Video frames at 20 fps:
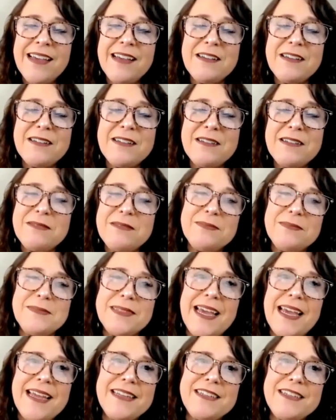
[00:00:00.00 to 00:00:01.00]

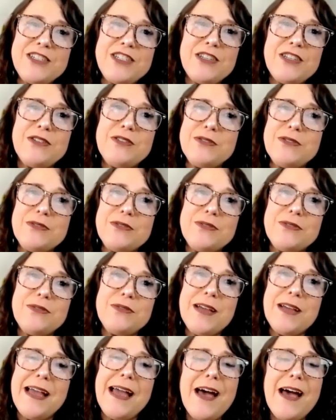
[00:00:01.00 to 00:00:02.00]
and
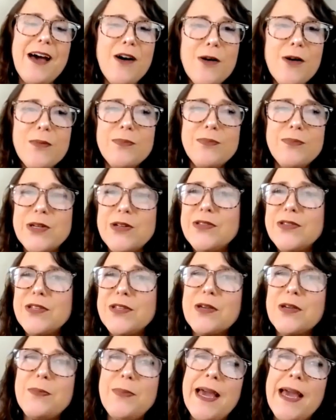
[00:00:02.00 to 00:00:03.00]
to help build the
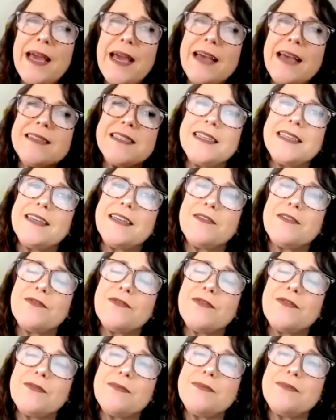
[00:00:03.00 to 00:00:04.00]
capacity of
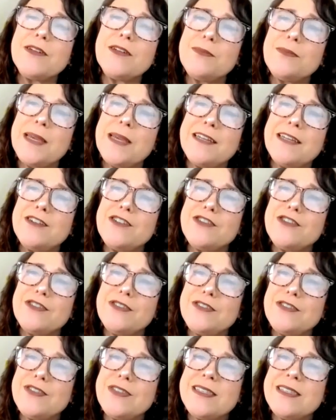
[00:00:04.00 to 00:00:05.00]
middle
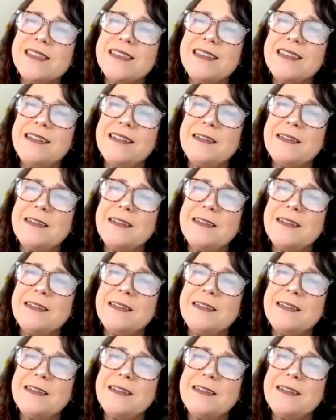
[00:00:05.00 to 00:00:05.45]
managers